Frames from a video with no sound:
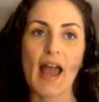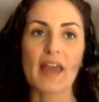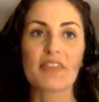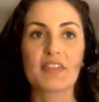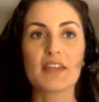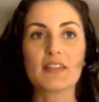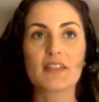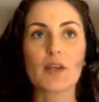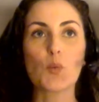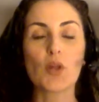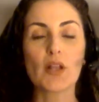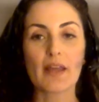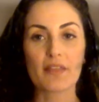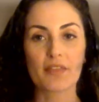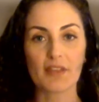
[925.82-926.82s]
I think
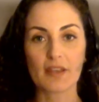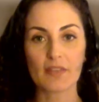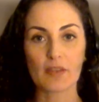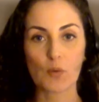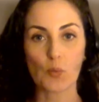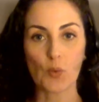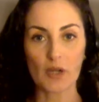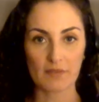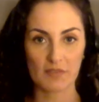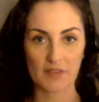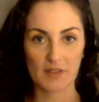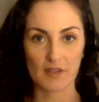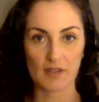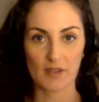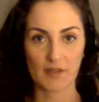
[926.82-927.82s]
that one of
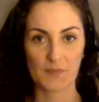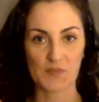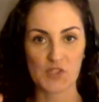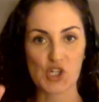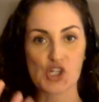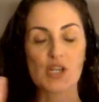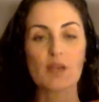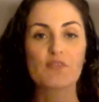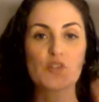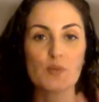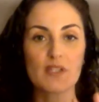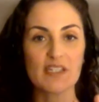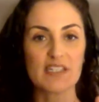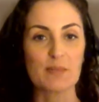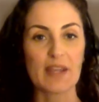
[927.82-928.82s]
the shifts
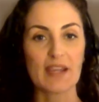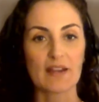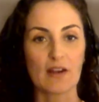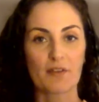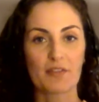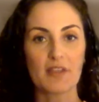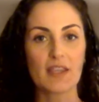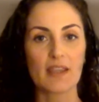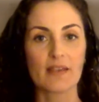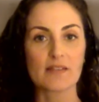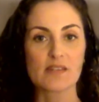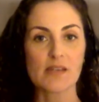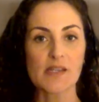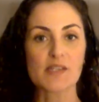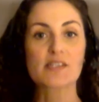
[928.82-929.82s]
we need to make in our thinking
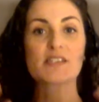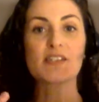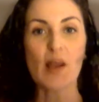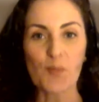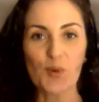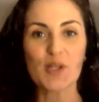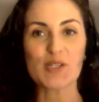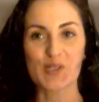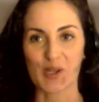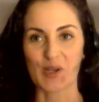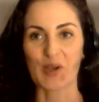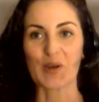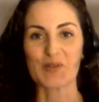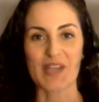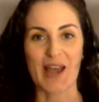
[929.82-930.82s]
is someone is going
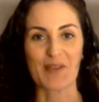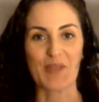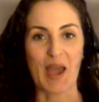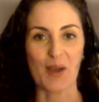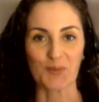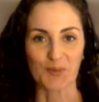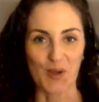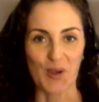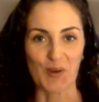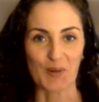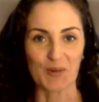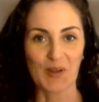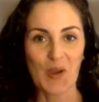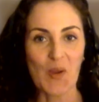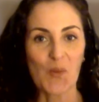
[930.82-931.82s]
to go down that road.
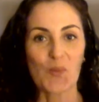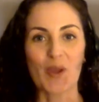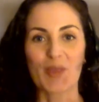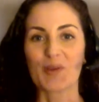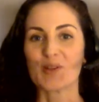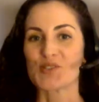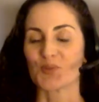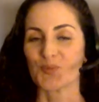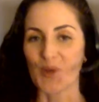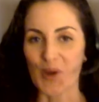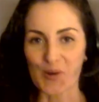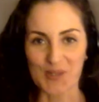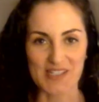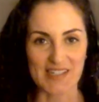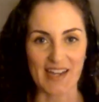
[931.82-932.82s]
Whether it's a
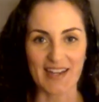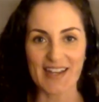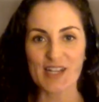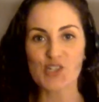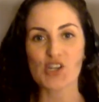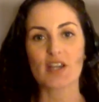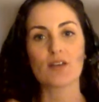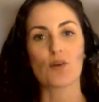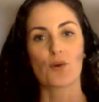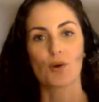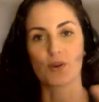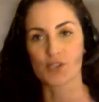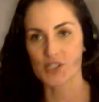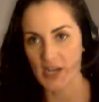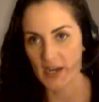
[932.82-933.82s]
rogue state agent
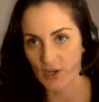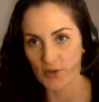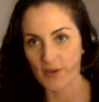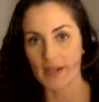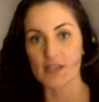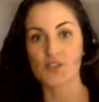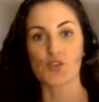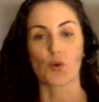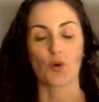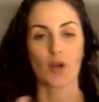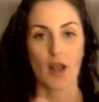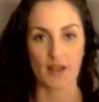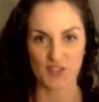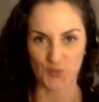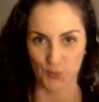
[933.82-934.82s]
or terrorists
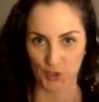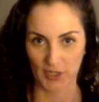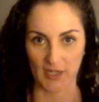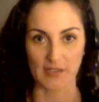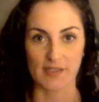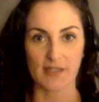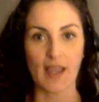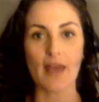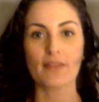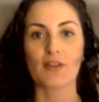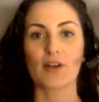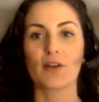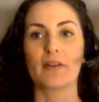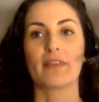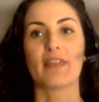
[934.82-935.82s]
or us working
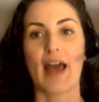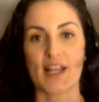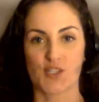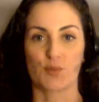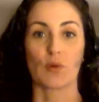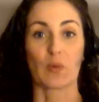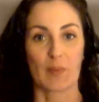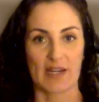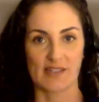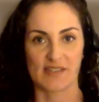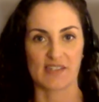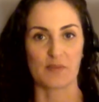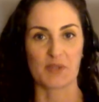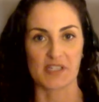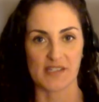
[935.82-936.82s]
together, that's what
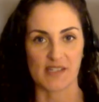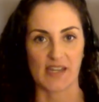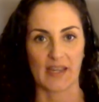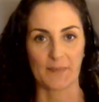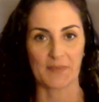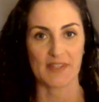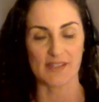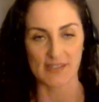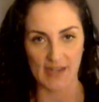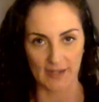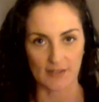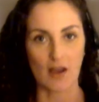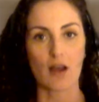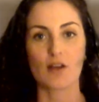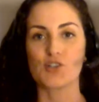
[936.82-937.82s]
remains to be seen. This
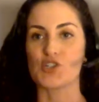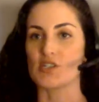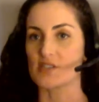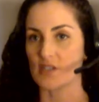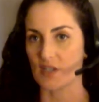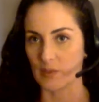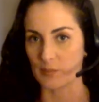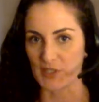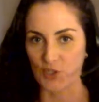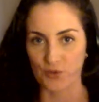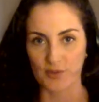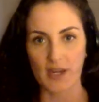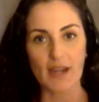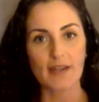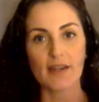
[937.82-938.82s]
technology is going to be
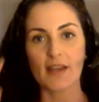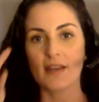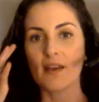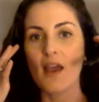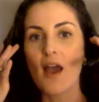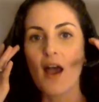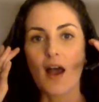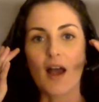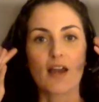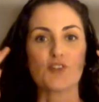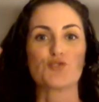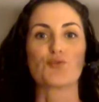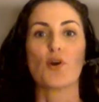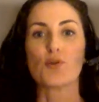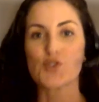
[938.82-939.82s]
created.
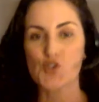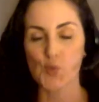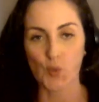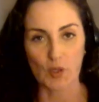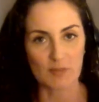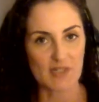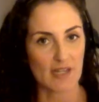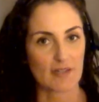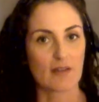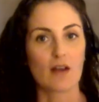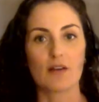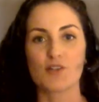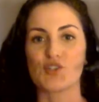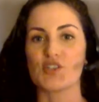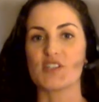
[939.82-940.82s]
Drone swarm
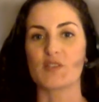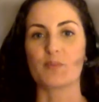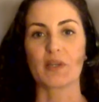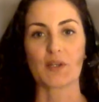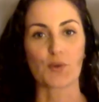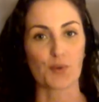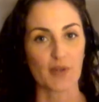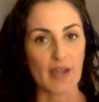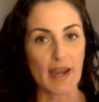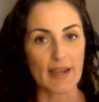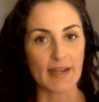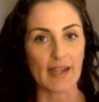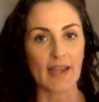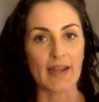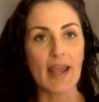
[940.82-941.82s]
technology has been
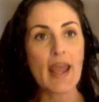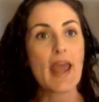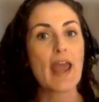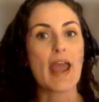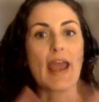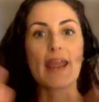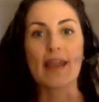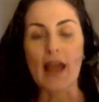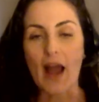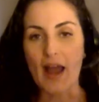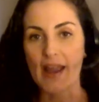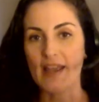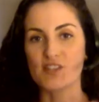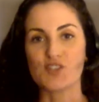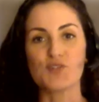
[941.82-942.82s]
created.
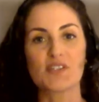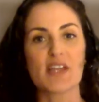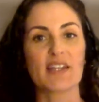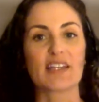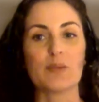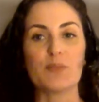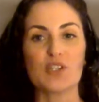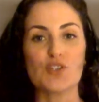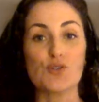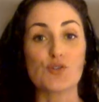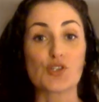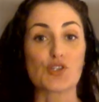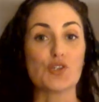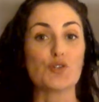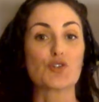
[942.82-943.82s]
AI, as you said, can be
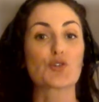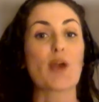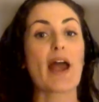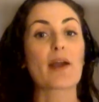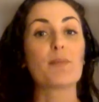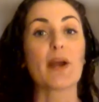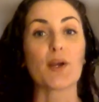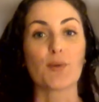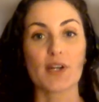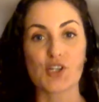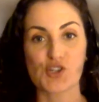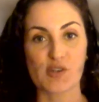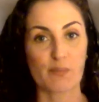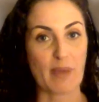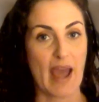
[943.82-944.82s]
used to track
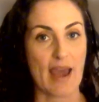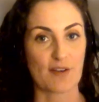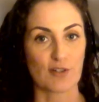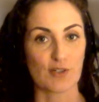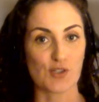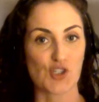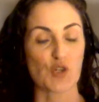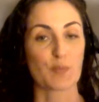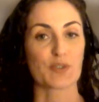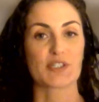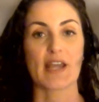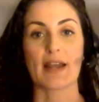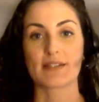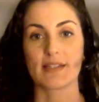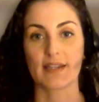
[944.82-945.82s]
migration patterns to
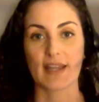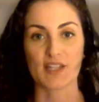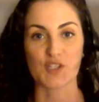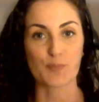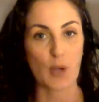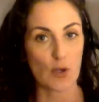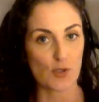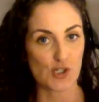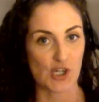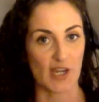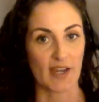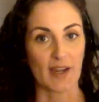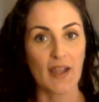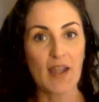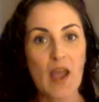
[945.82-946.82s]
protect against
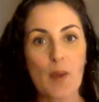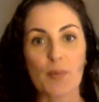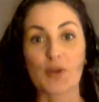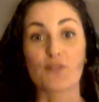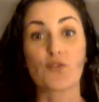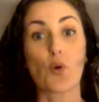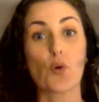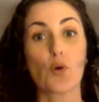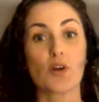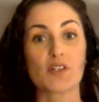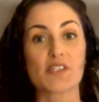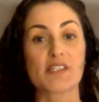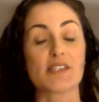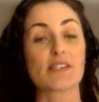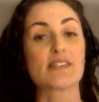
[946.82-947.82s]
poaching. But of
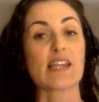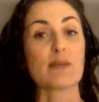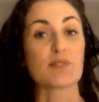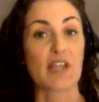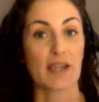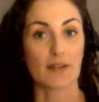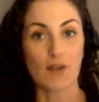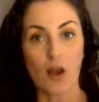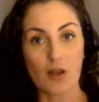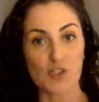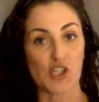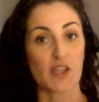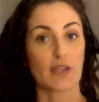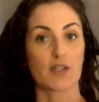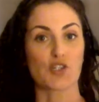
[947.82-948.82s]
course, the same
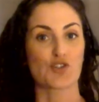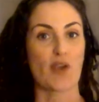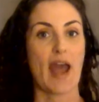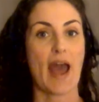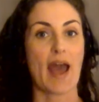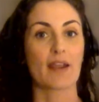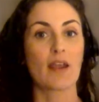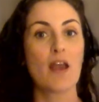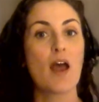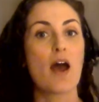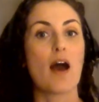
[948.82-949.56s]
technology that could track